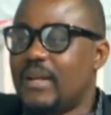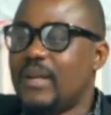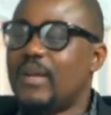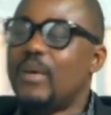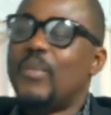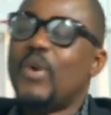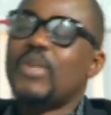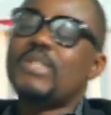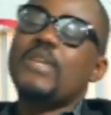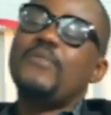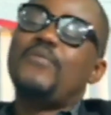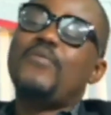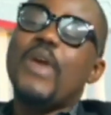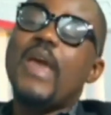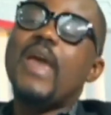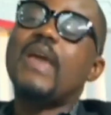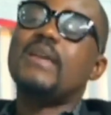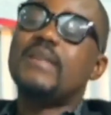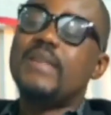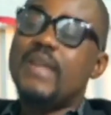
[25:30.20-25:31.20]
But if we
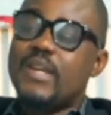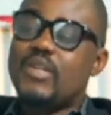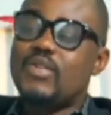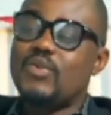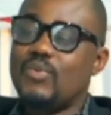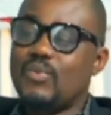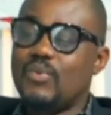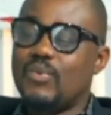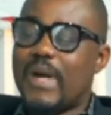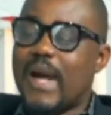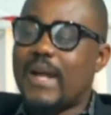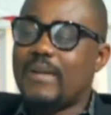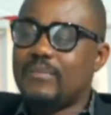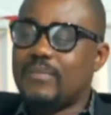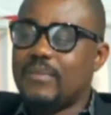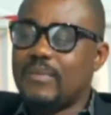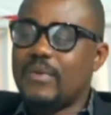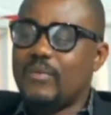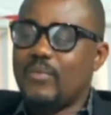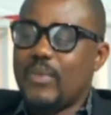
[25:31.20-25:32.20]
engage,
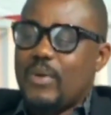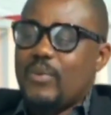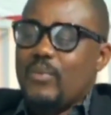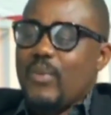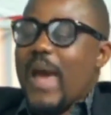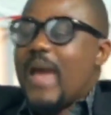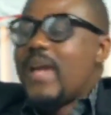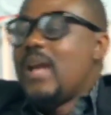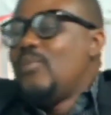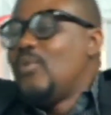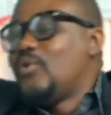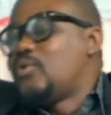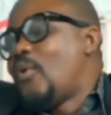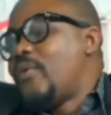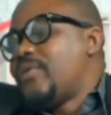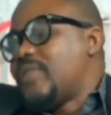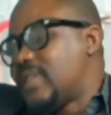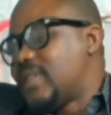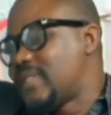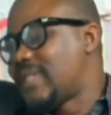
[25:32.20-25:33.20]
we are able to
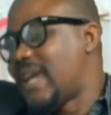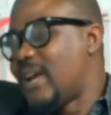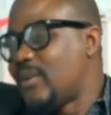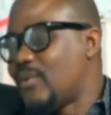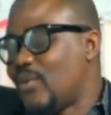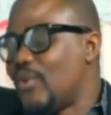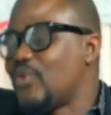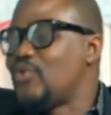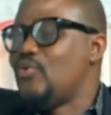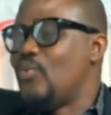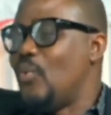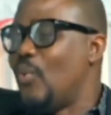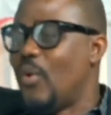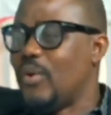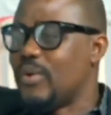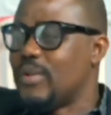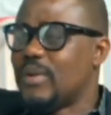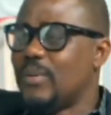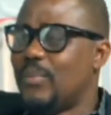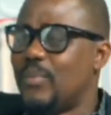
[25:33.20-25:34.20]
understand what you
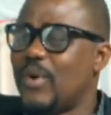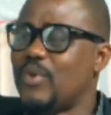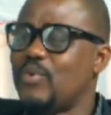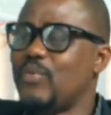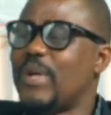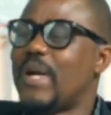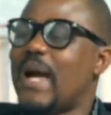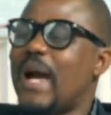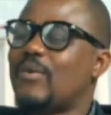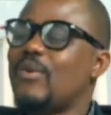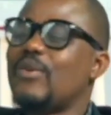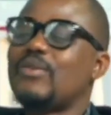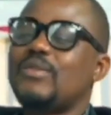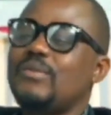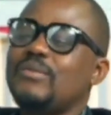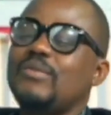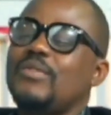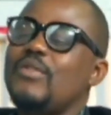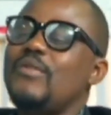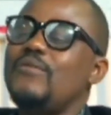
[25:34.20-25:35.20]
want, but we cannot
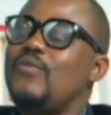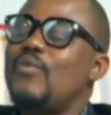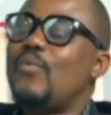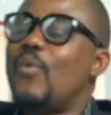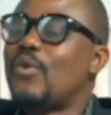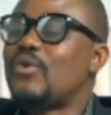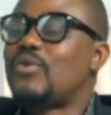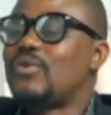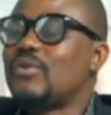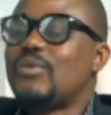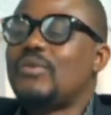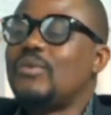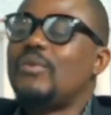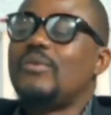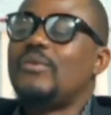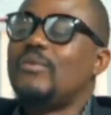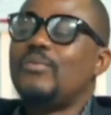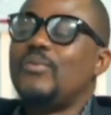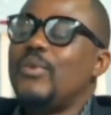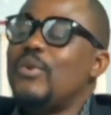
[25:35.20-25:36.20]
give you what
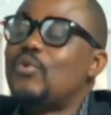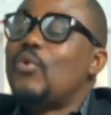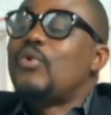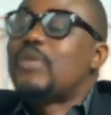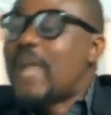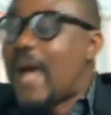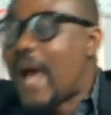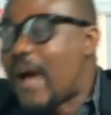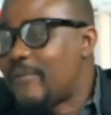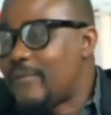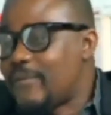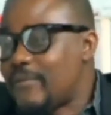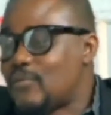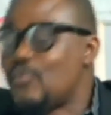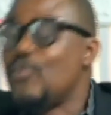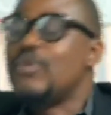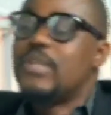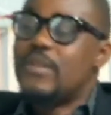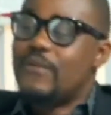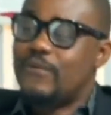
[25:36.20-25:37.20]
we don't have to
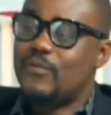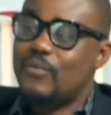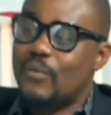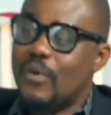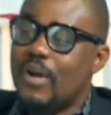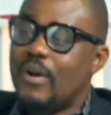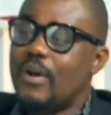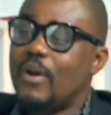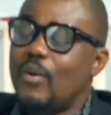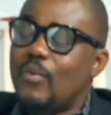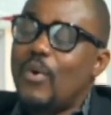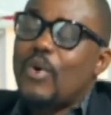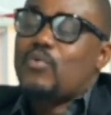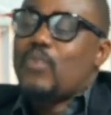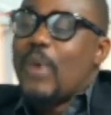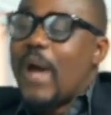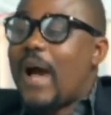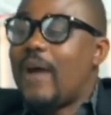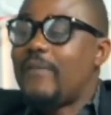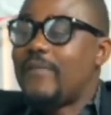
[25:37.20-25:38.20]
give you. What we
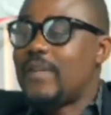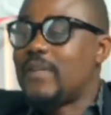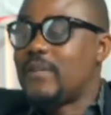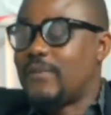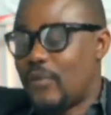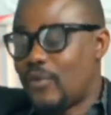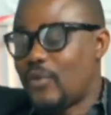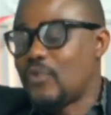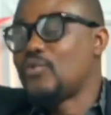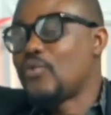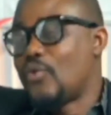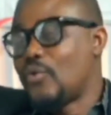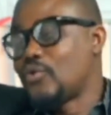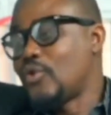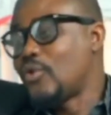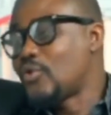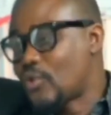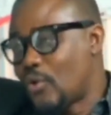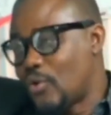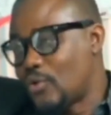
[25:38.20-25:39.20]
have is for us to
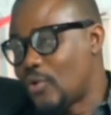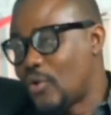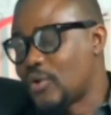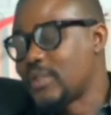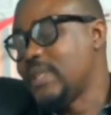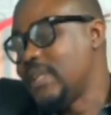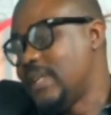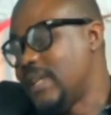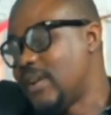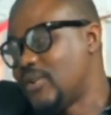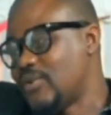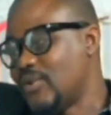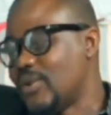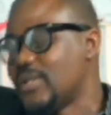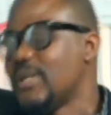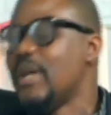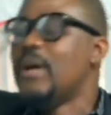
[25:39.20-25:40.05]
just conduct elections.